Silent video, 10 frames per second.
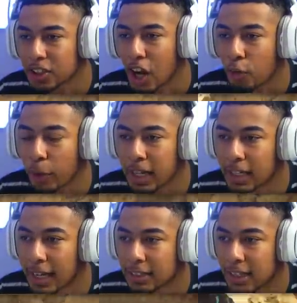just gotta
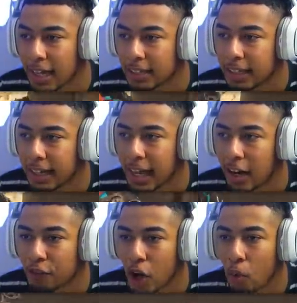realize that,
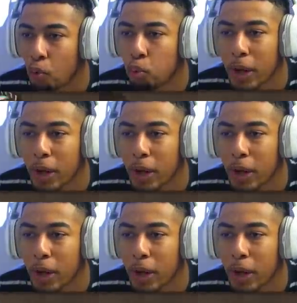yeah, I've gotta